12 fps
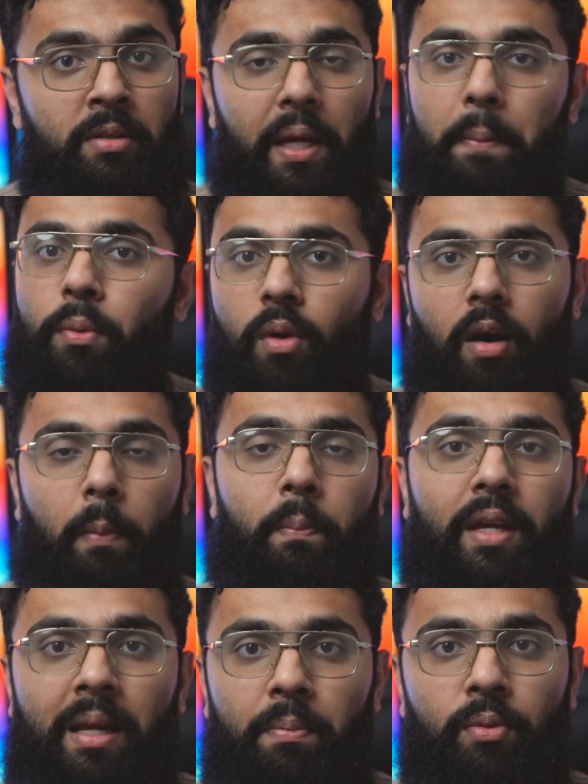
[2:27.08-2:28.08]
People are
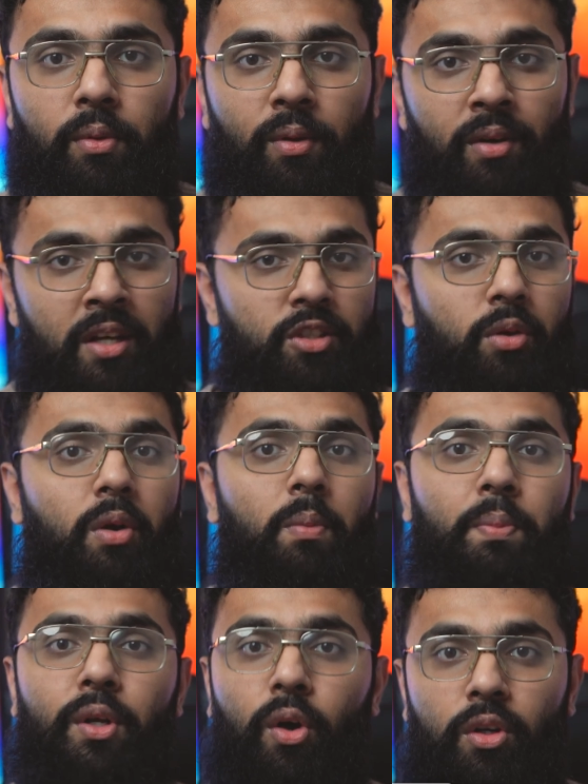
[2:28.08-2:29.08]
people, so go
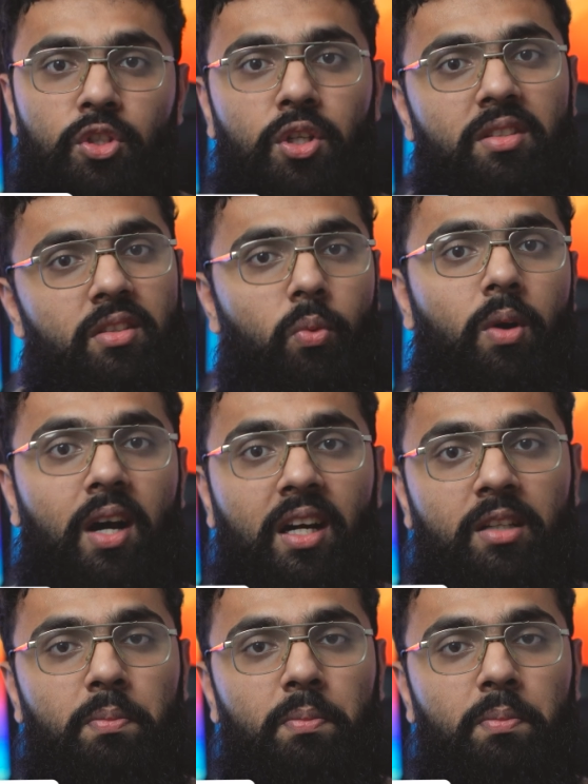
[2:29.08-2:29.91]
beyond just the work,